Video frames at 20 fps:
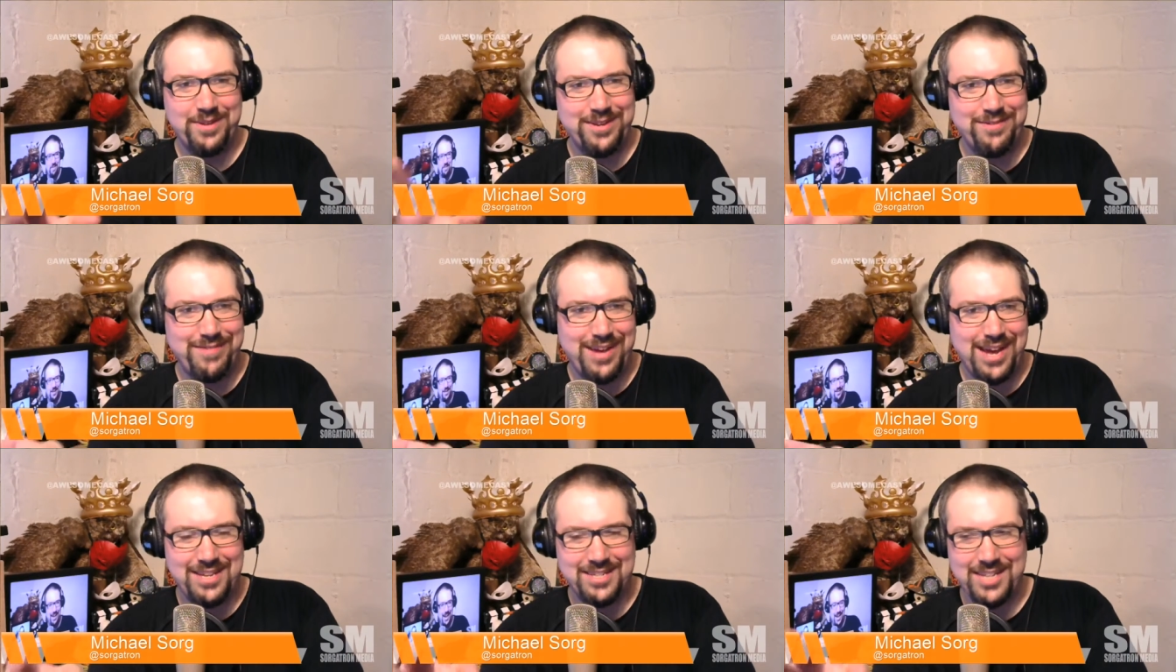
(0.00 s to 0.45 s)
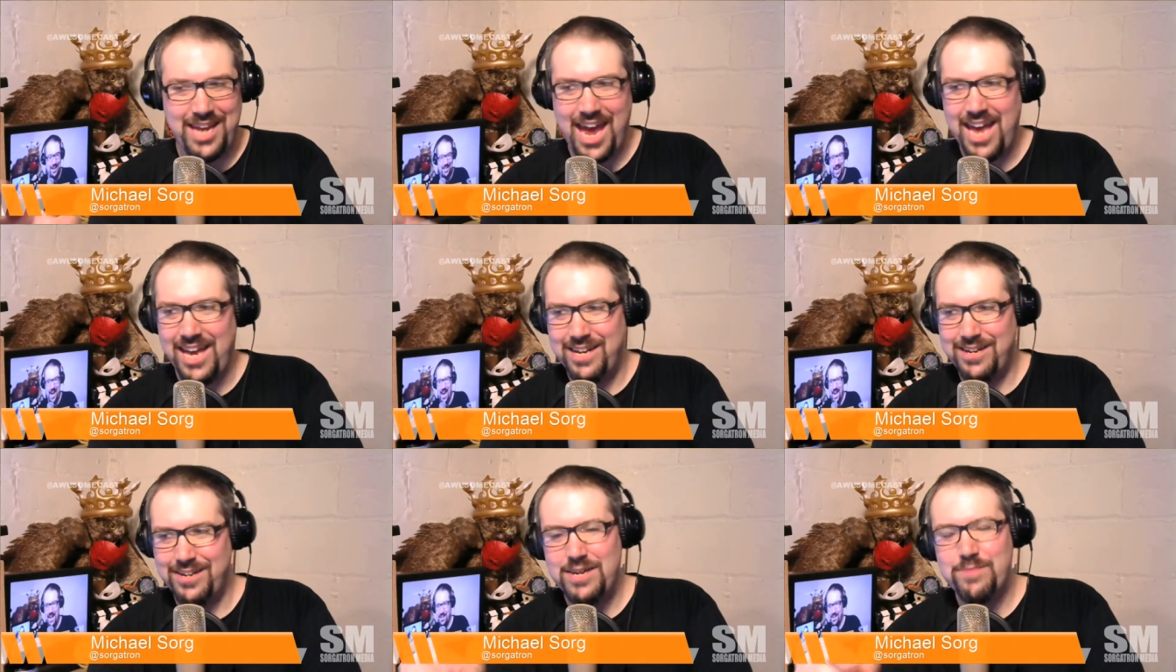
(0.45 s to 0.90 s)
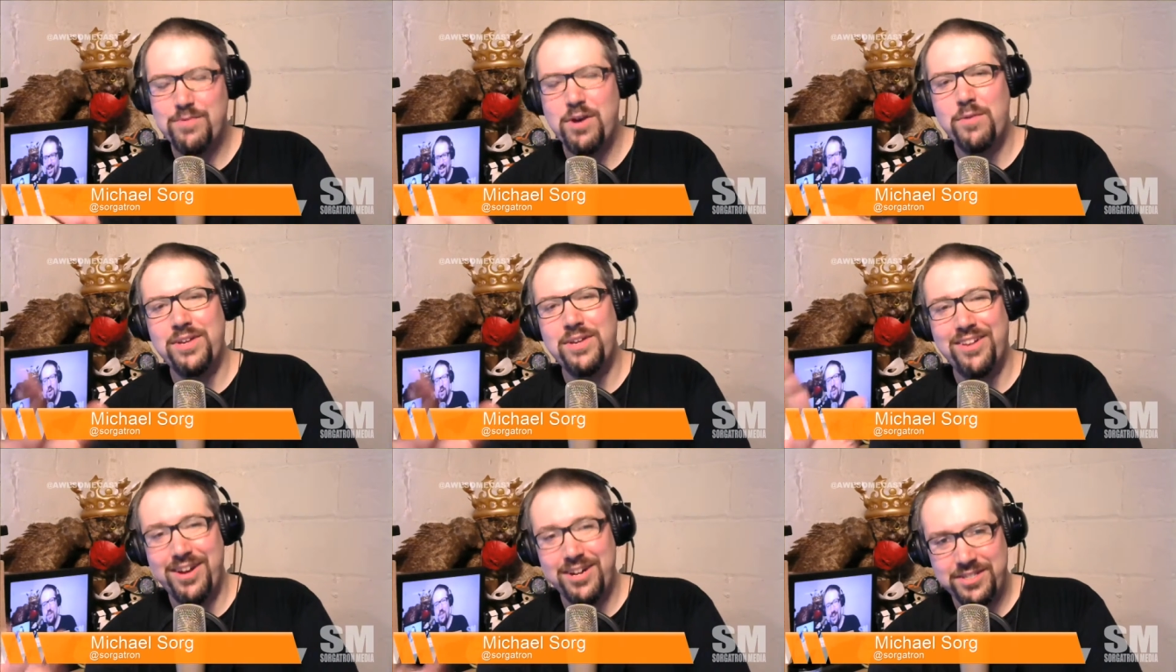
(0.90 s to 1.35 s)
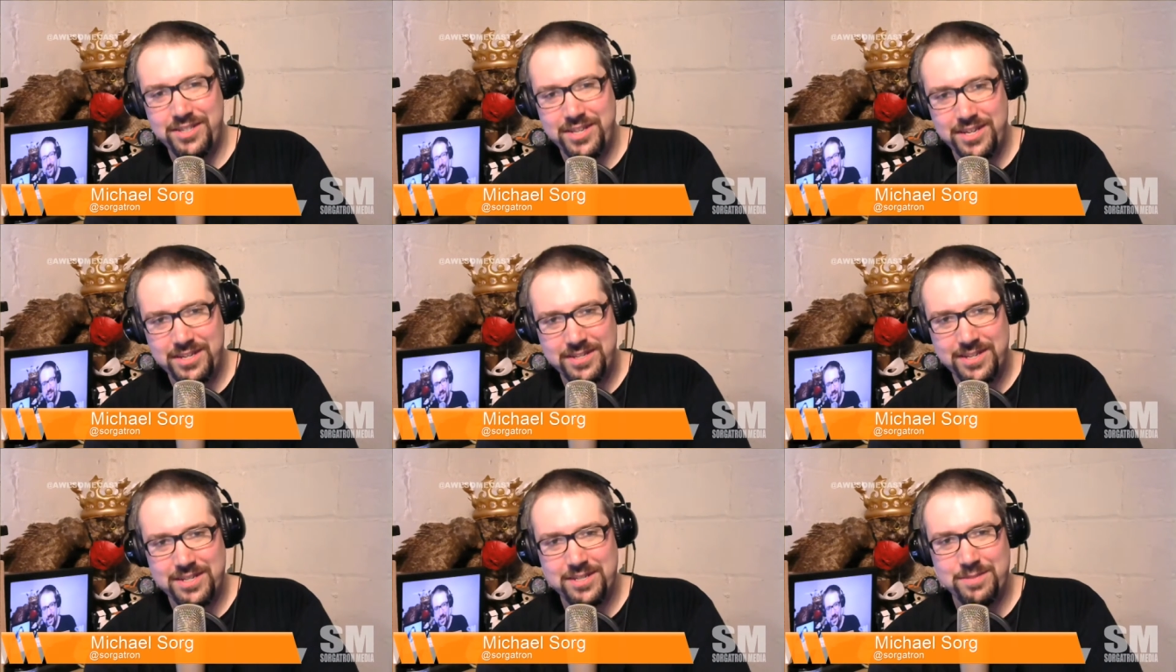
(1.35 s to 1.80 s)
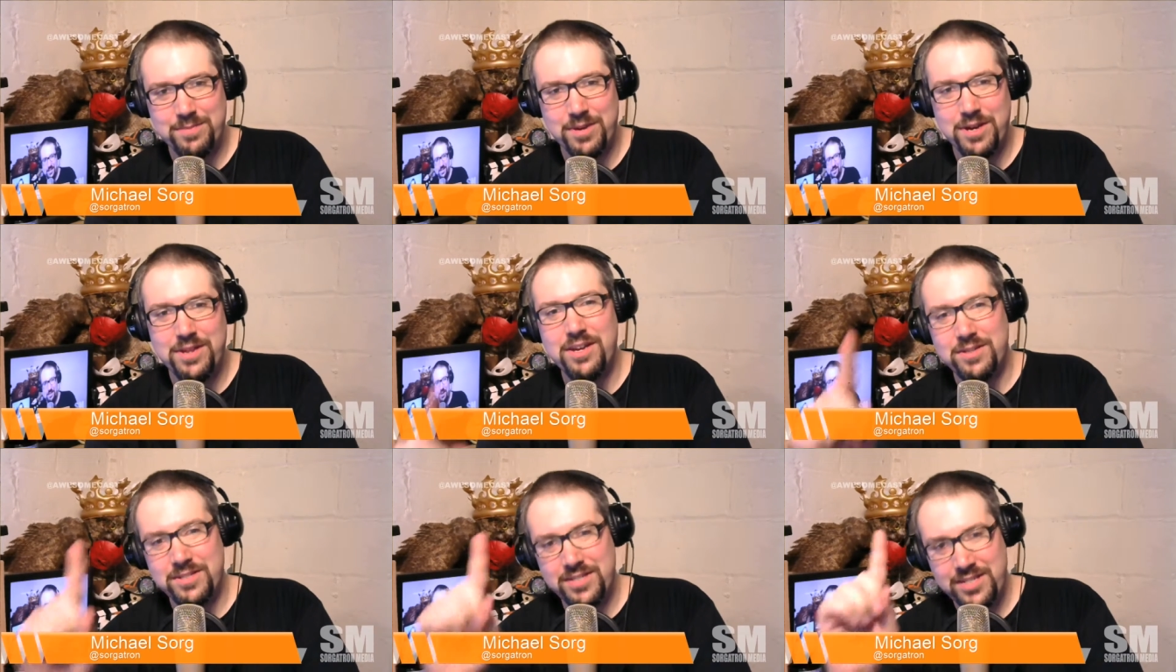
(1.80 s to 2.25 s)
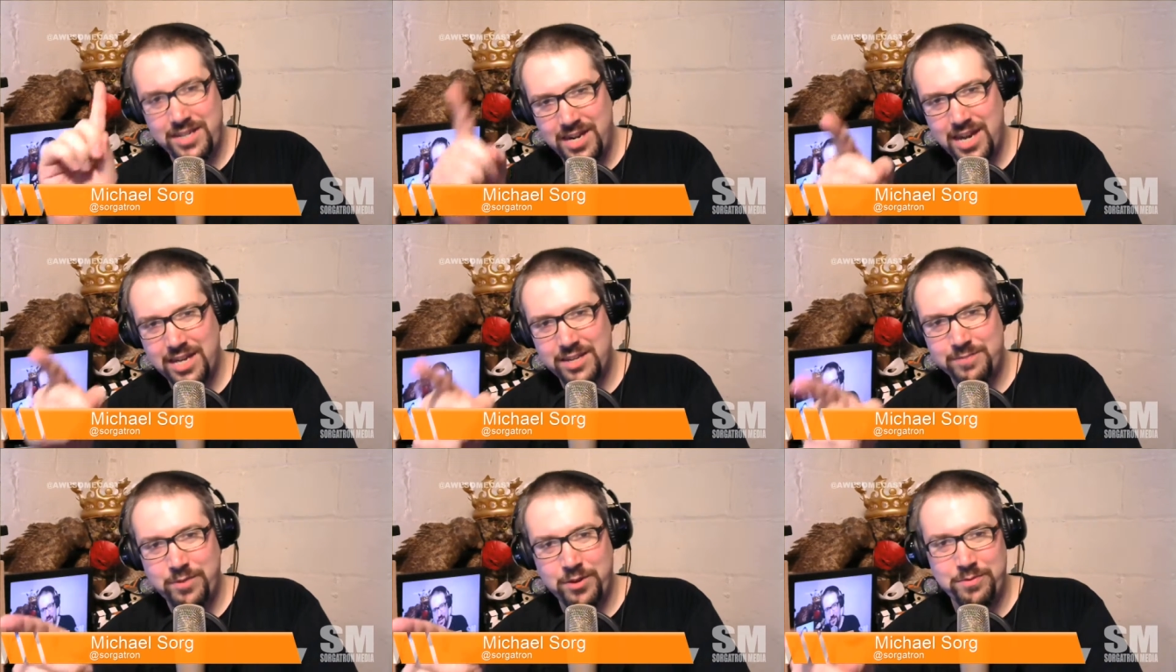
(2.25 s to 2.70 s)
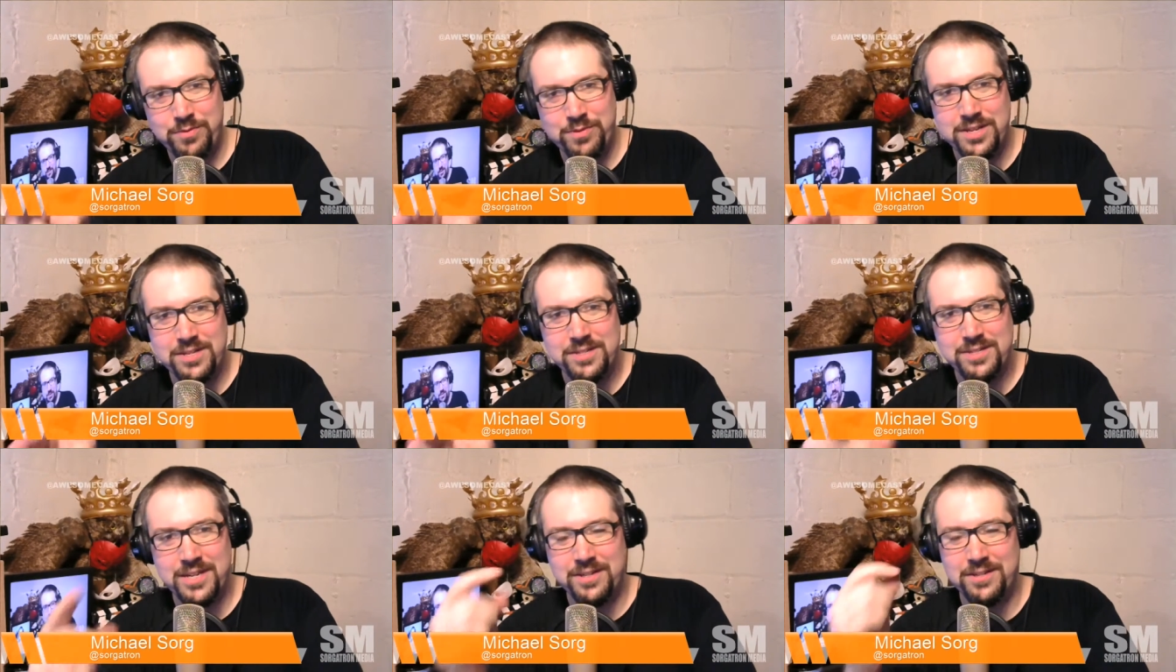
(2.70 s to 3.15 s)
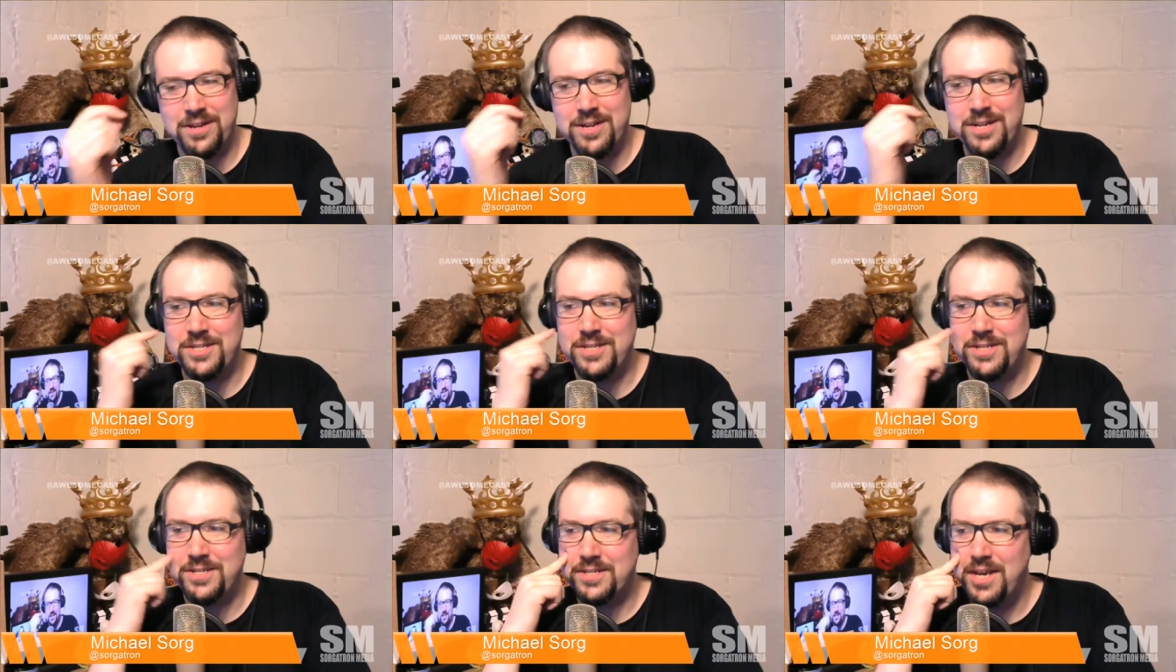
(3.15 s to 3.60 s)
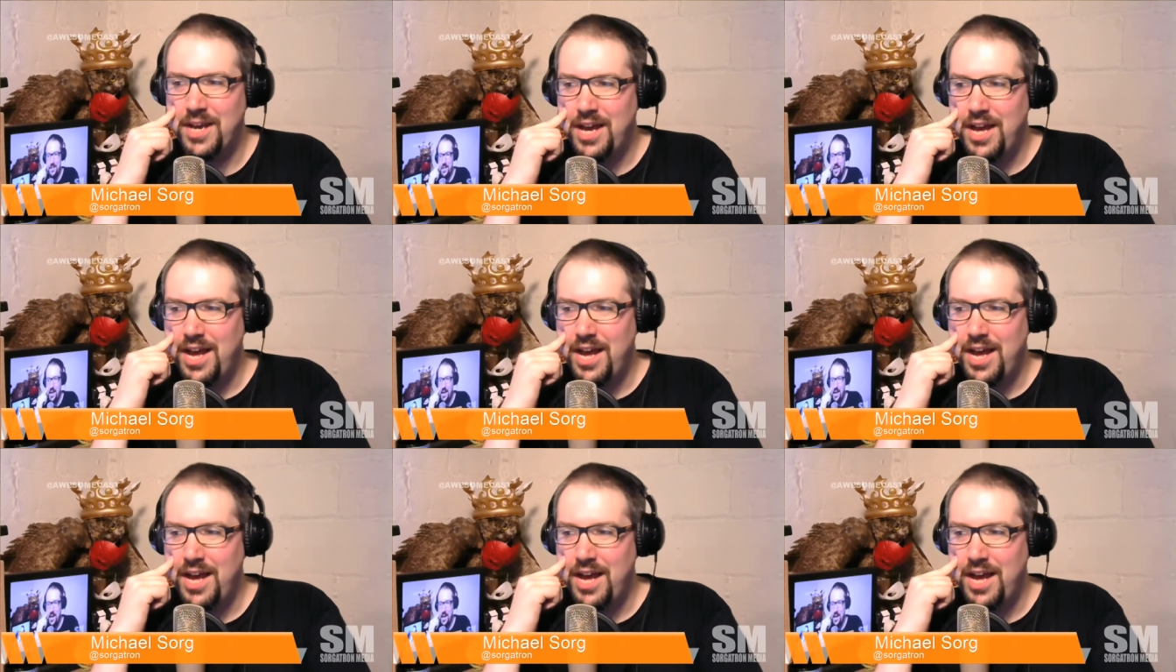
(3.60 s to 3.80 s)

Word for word: and they're like, well, we launched this month. I'll see you next month when this thing launches.